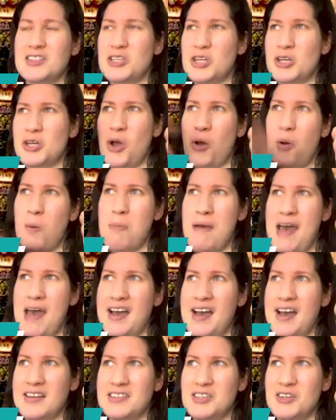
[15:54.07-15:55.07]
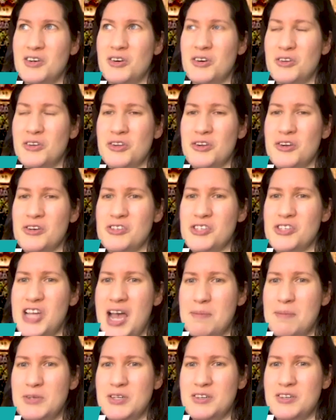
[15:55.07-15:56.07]
to go back to earlier
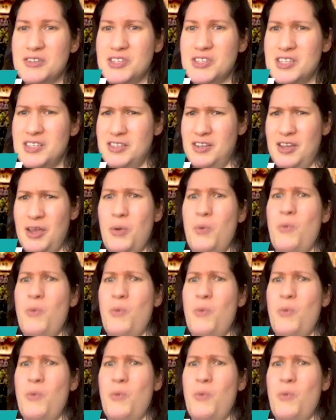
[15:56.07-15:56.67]
chapters.